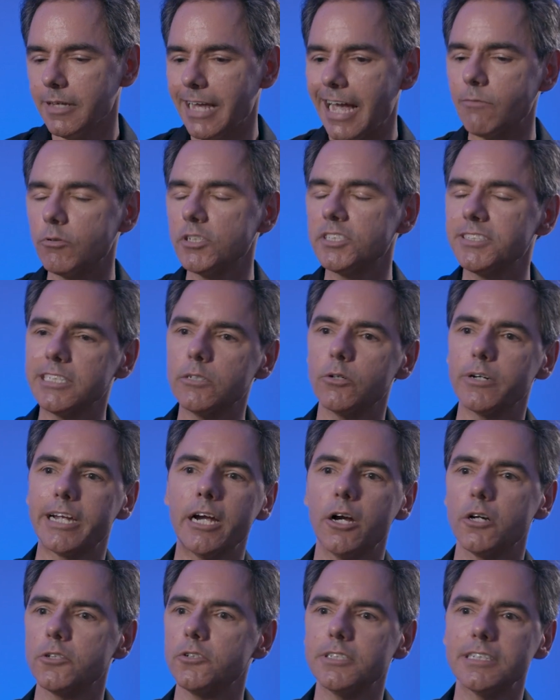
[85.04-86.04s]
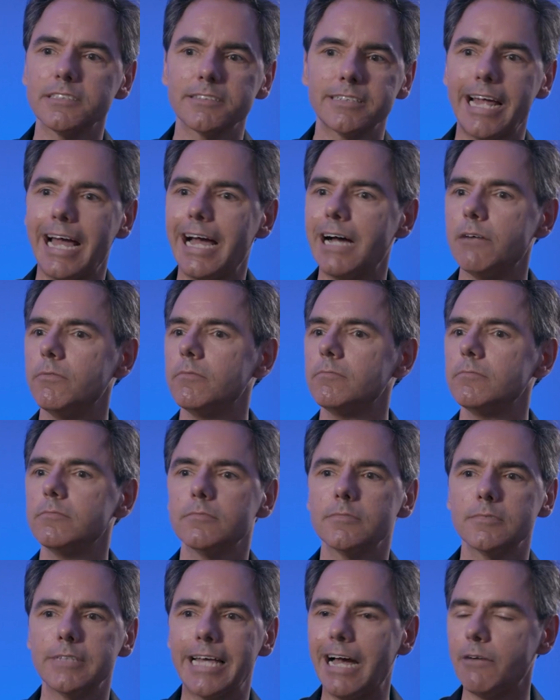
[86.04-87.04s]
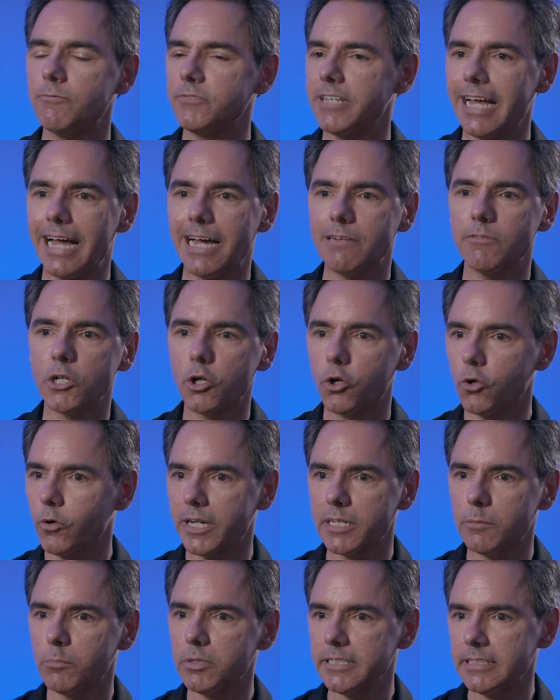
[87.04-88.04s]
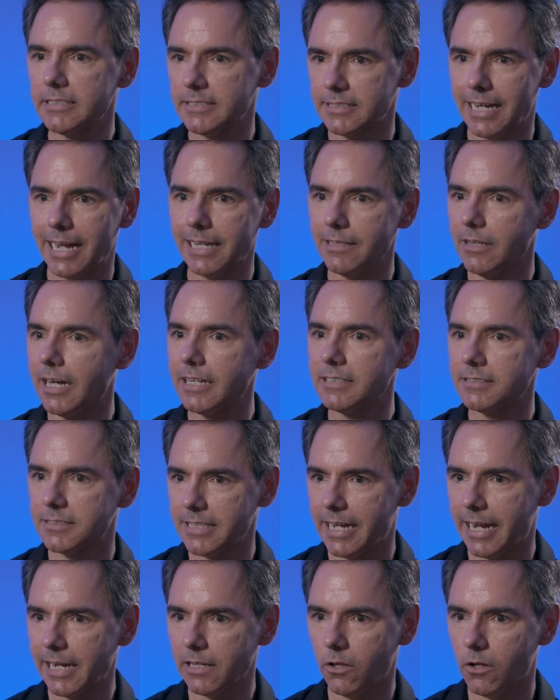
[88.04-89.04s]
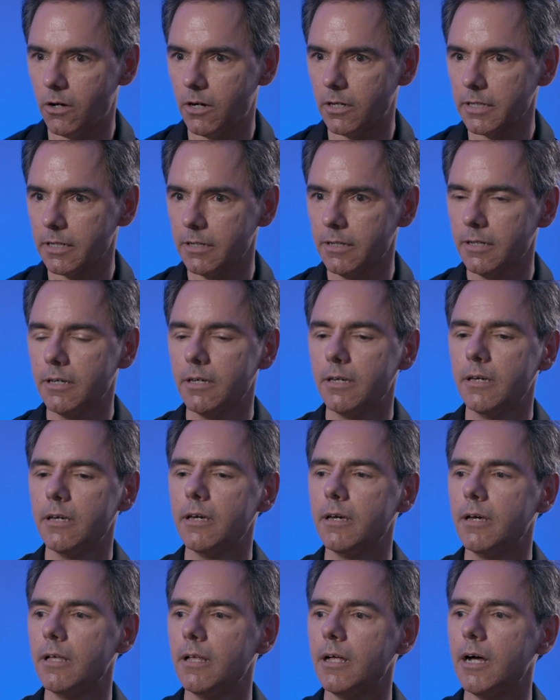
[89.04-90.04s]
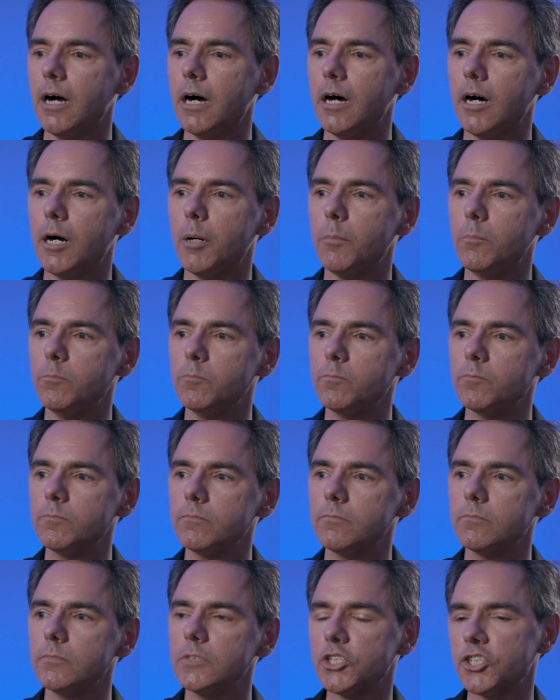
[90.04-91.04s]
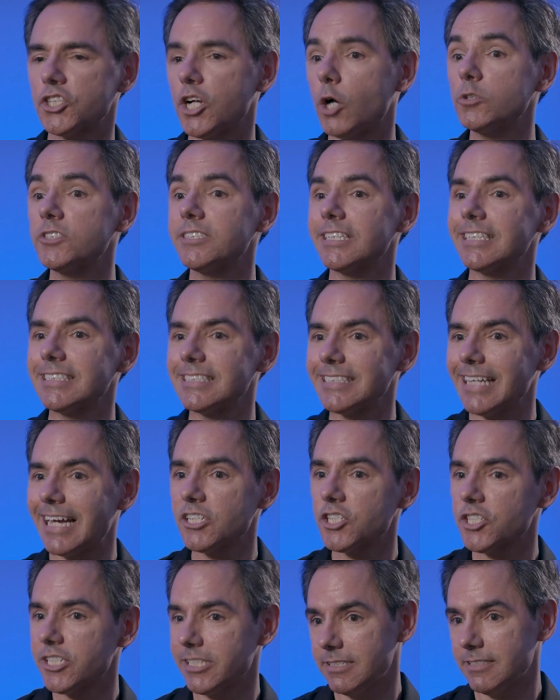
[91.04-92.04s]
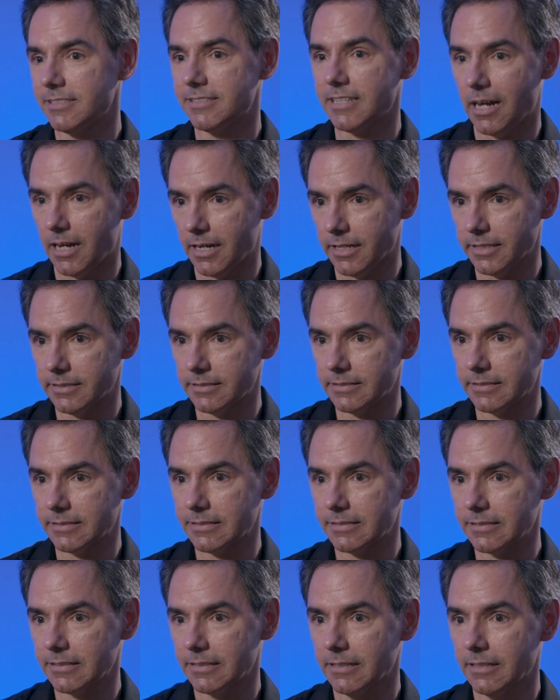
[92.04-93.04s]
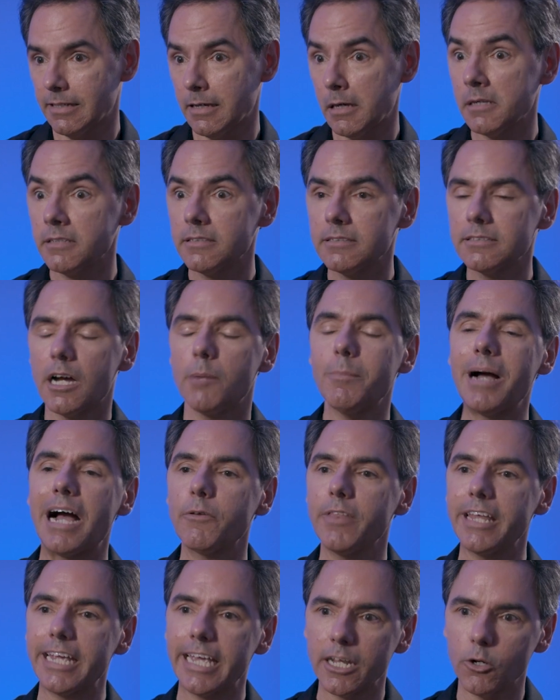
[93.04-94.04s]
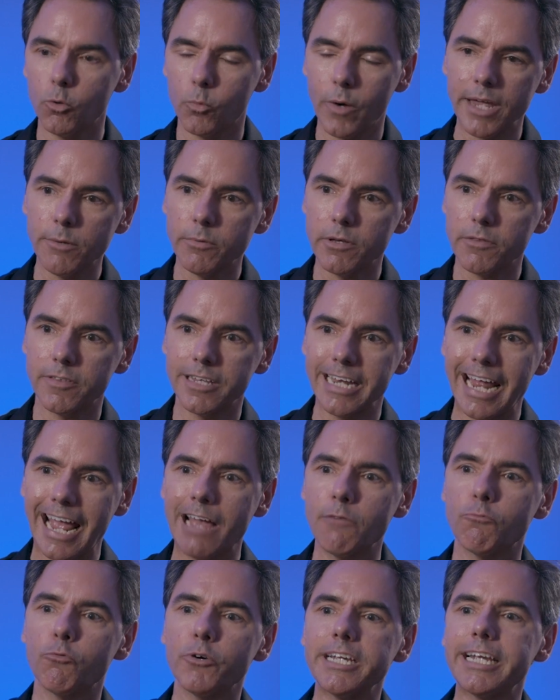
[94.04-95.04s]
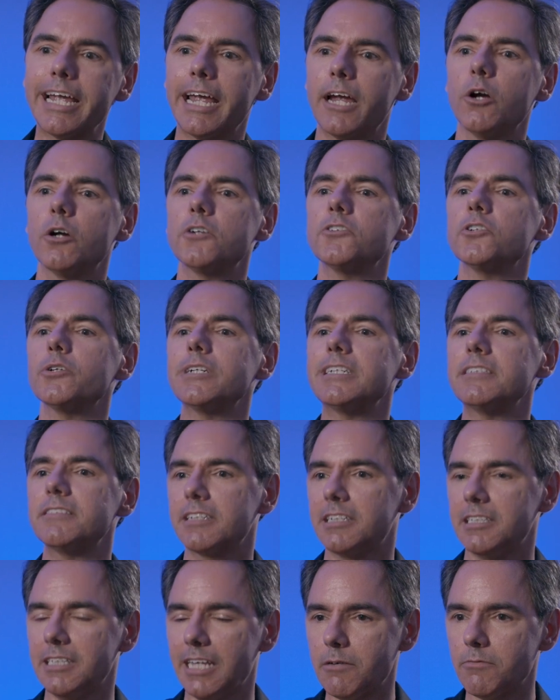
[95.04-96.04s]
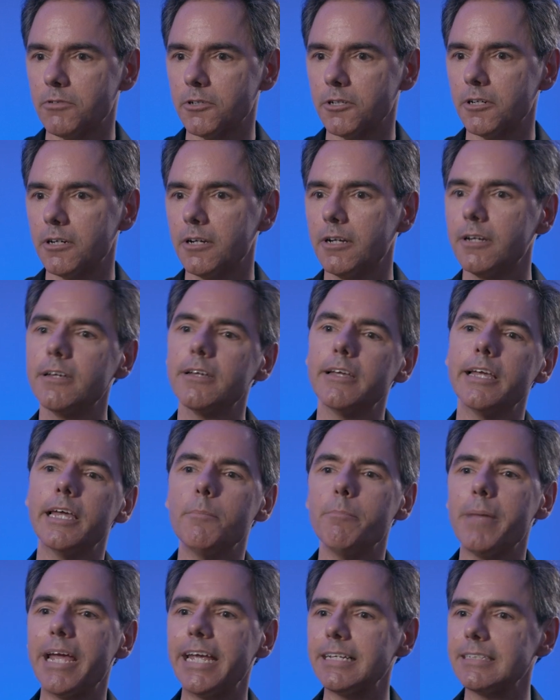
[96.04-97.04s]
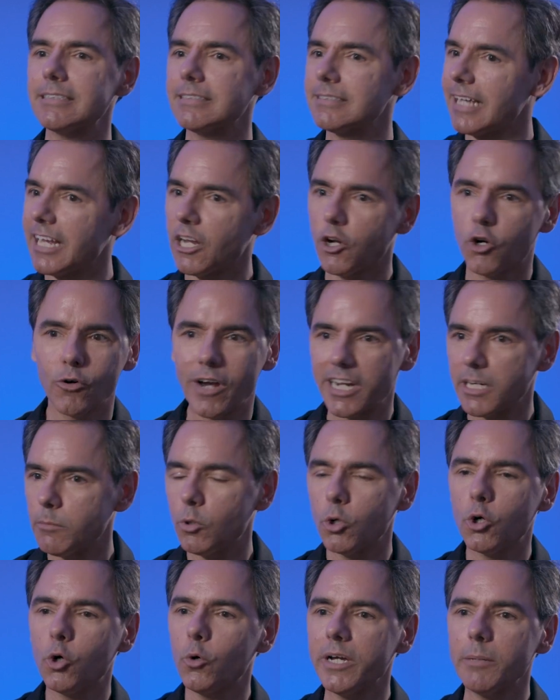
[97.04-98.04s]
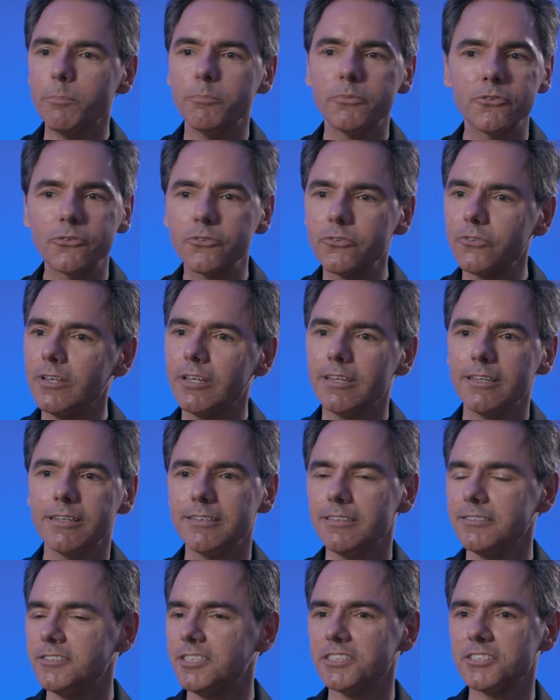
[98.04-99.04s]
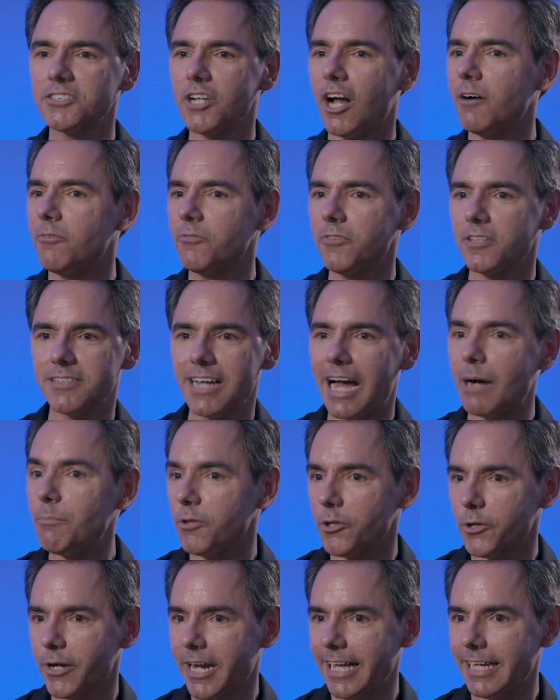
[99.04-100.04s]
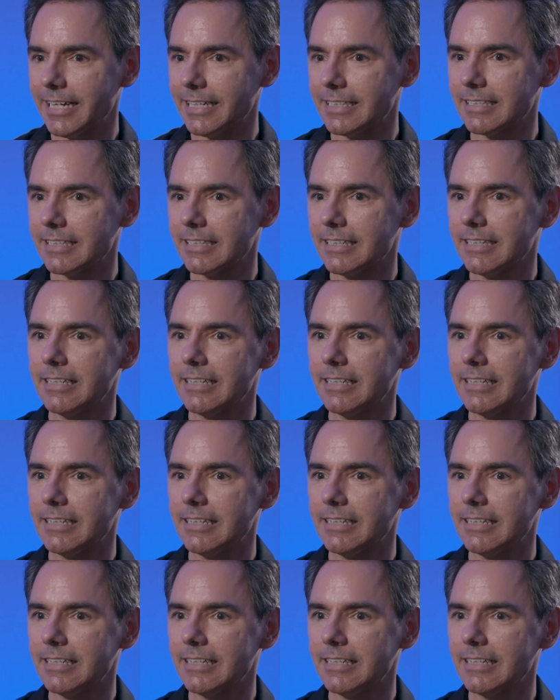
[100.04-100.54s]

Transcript: Every single character doesn't have, have to have incredibly stylized dialogue um, the show Succession does. Somehow they get away with it. Every character is clever and makes incredible quips just off the top of their head.